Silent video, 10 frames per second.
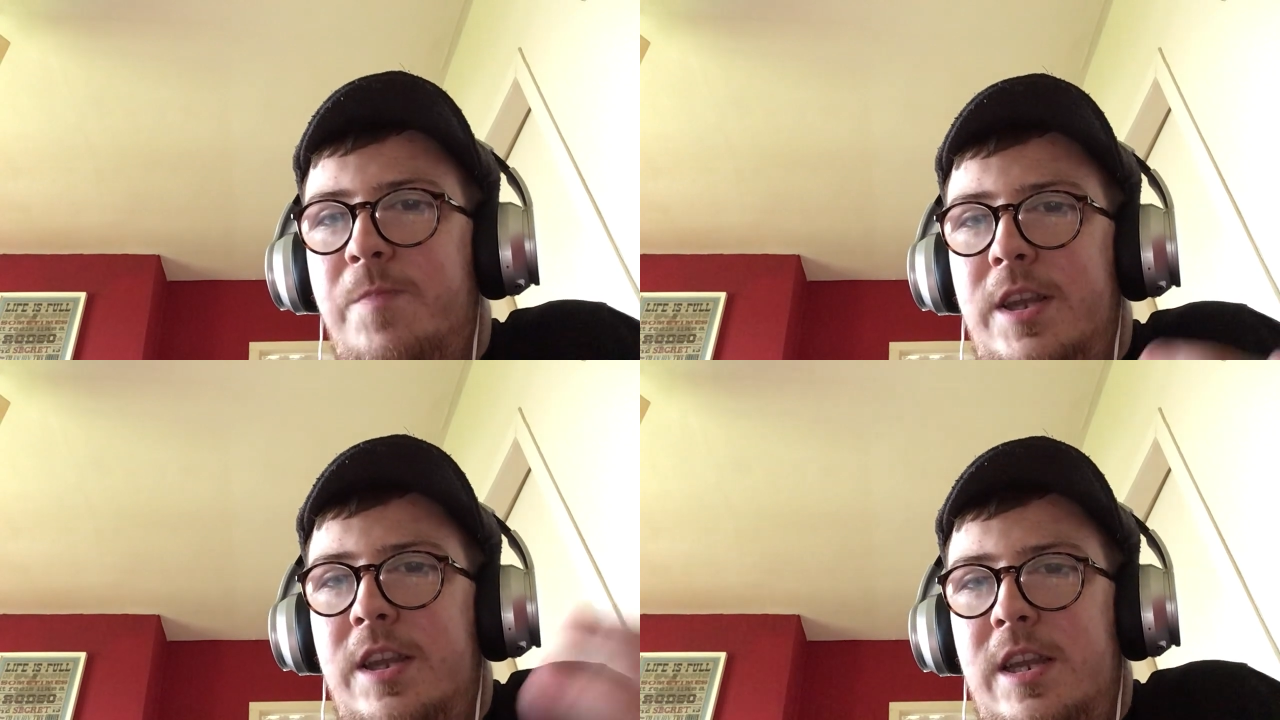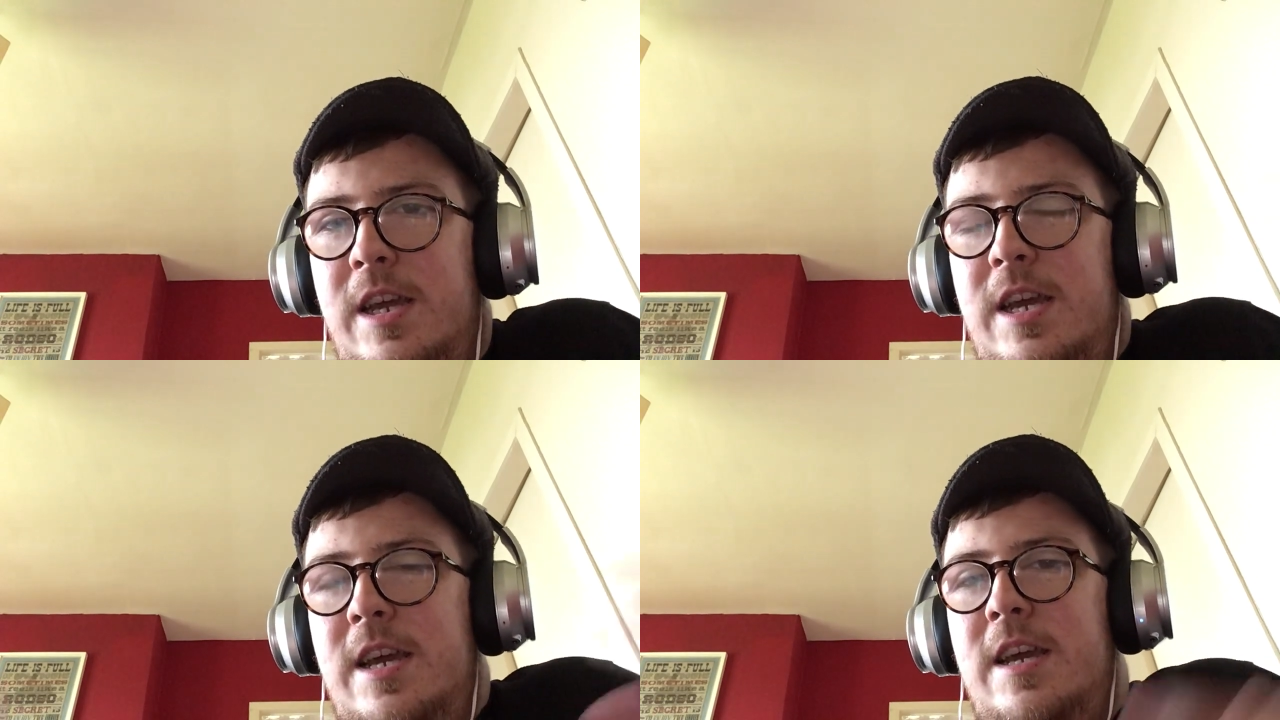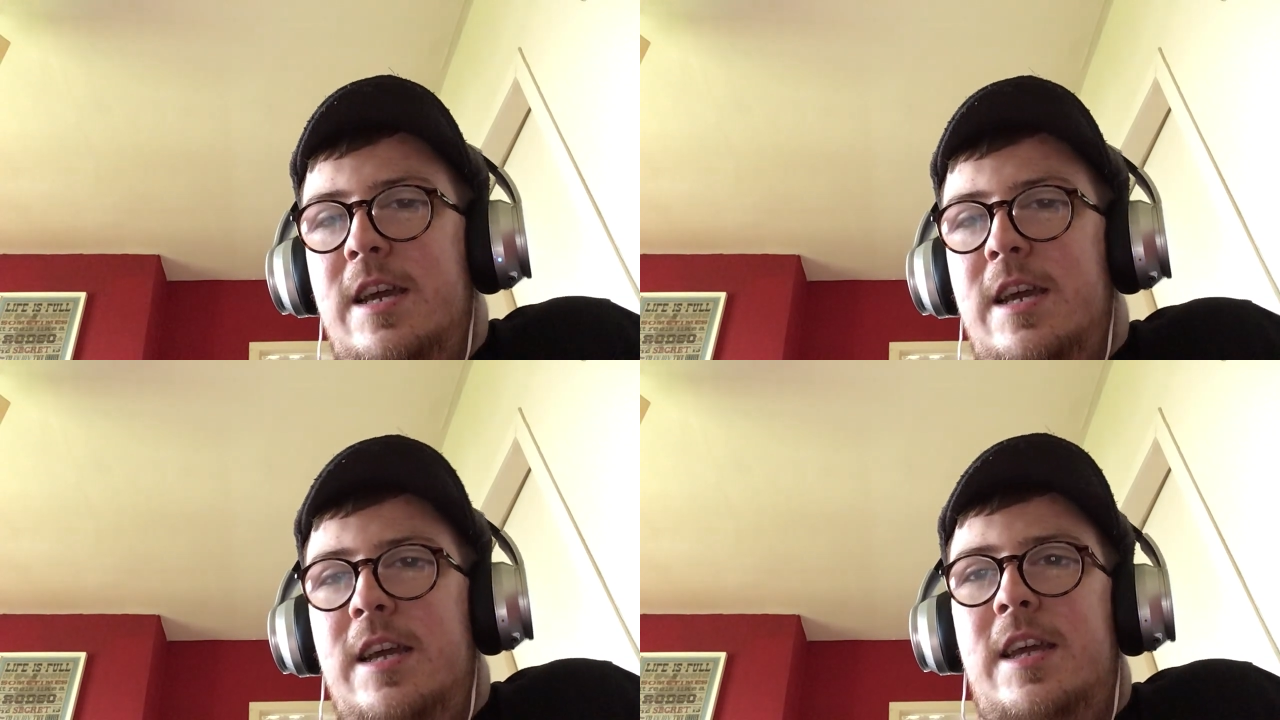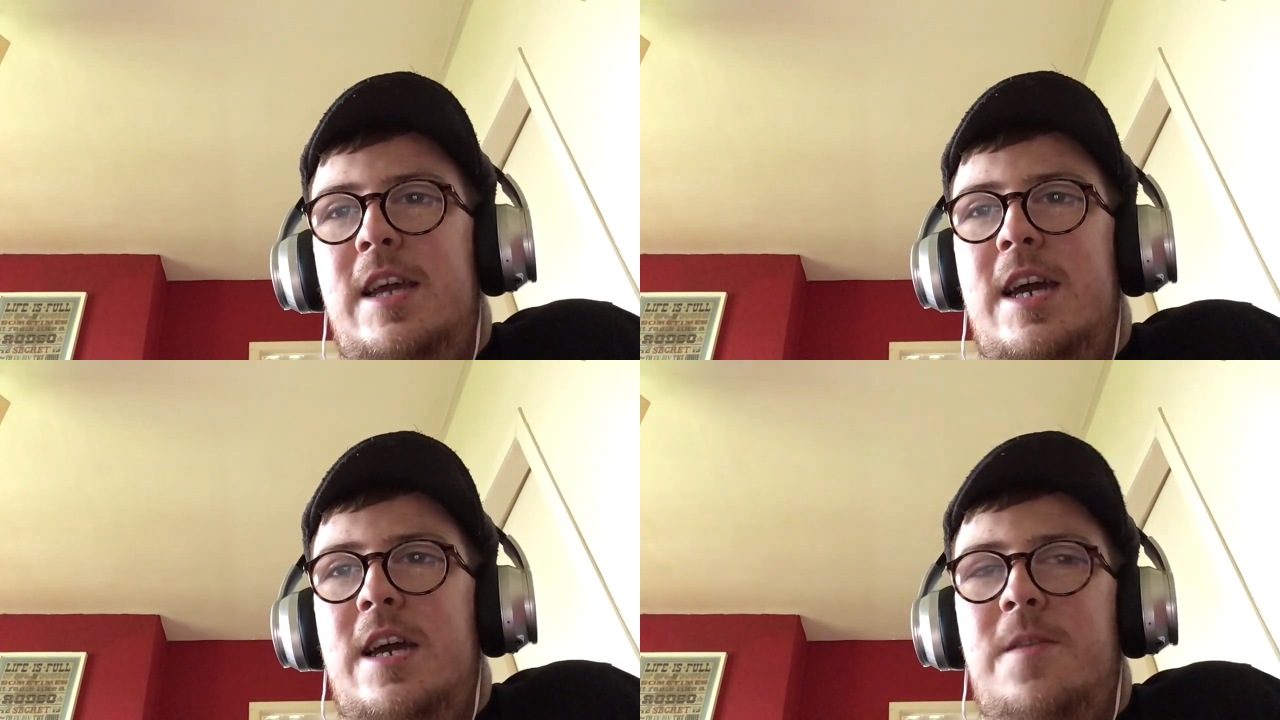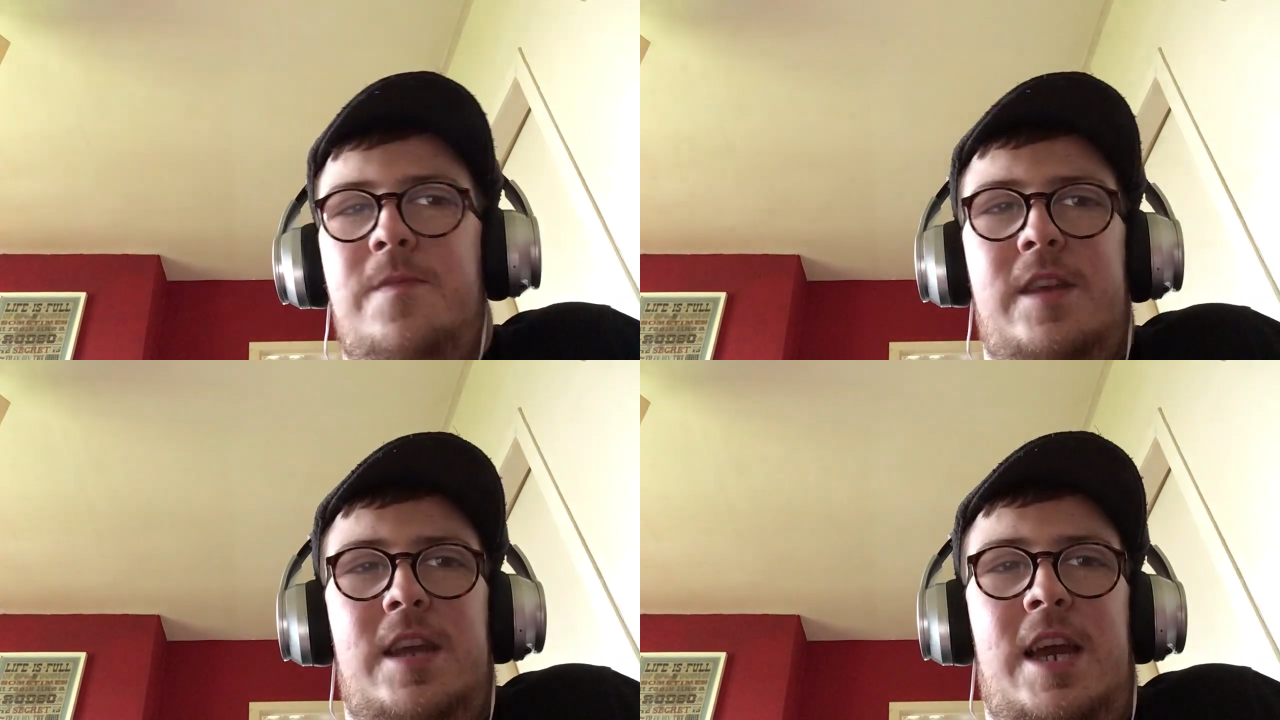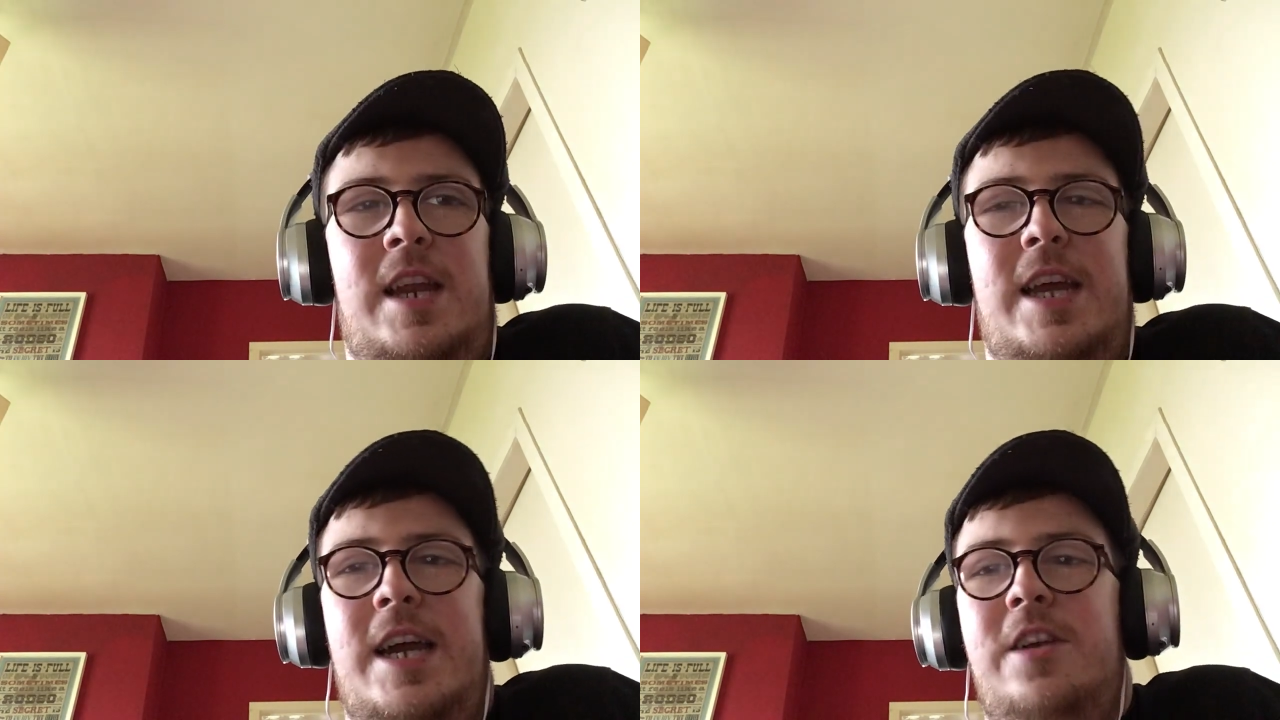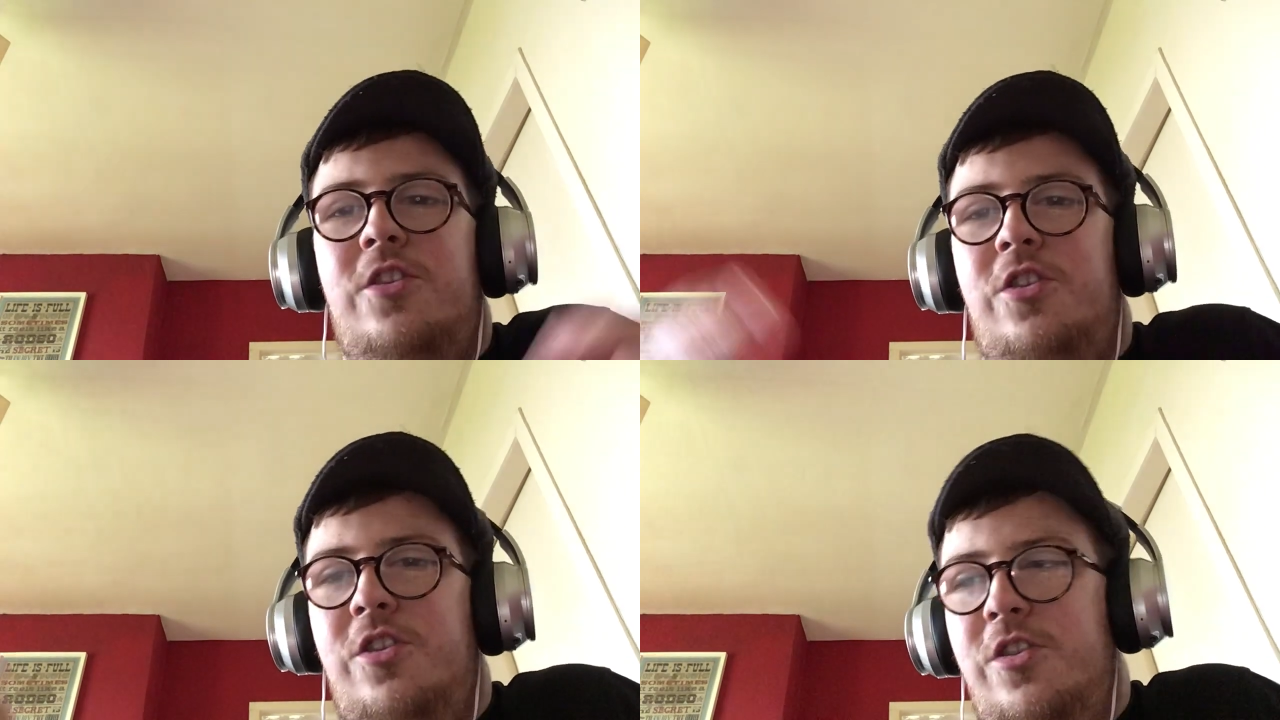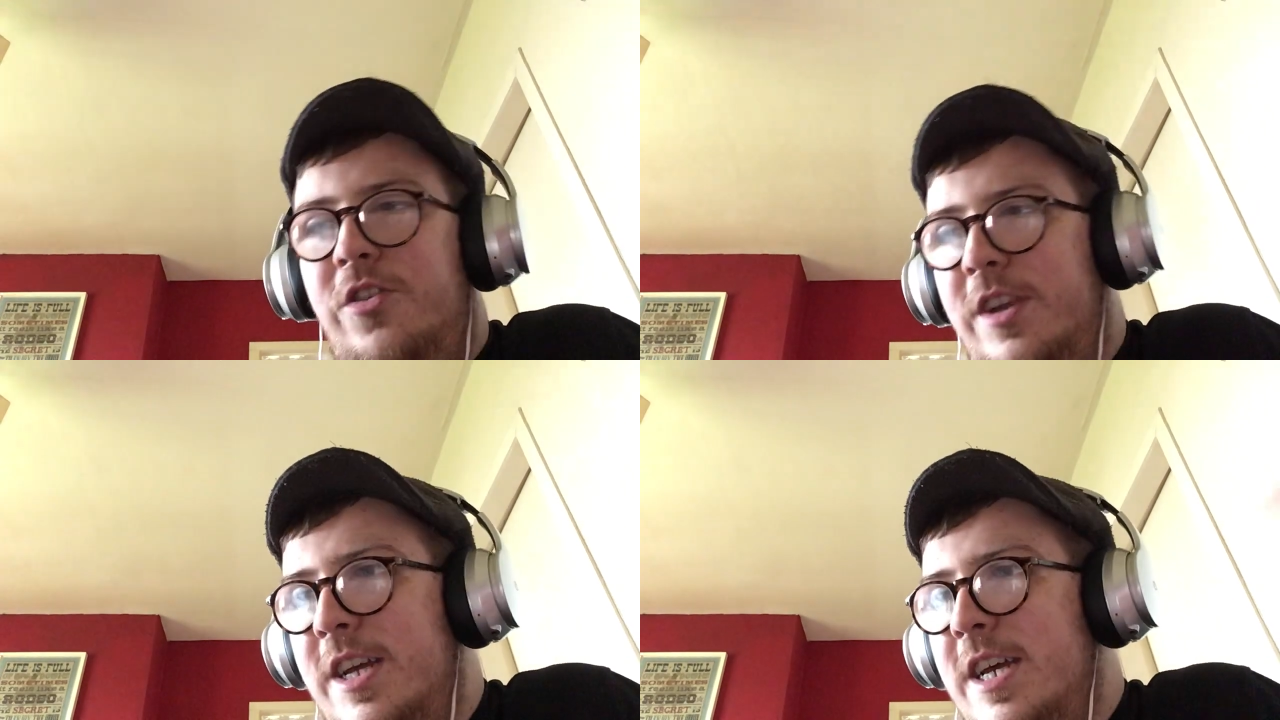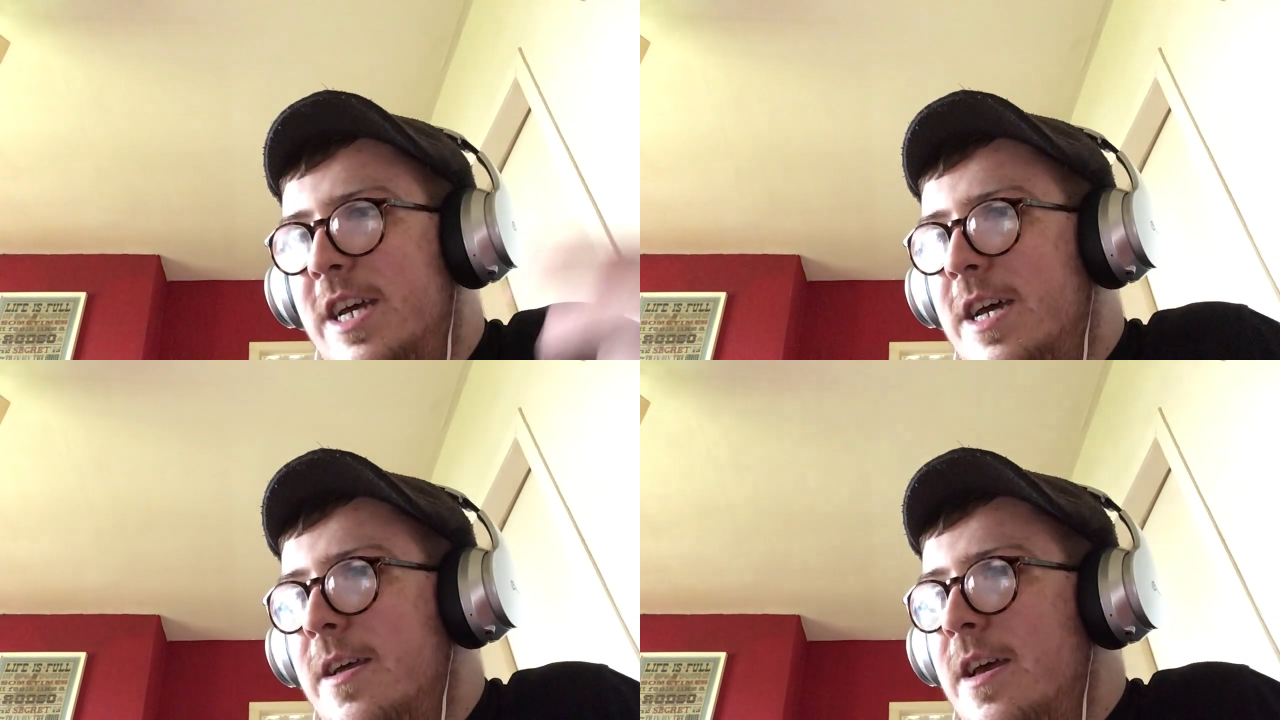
But yeah, in the end, uh,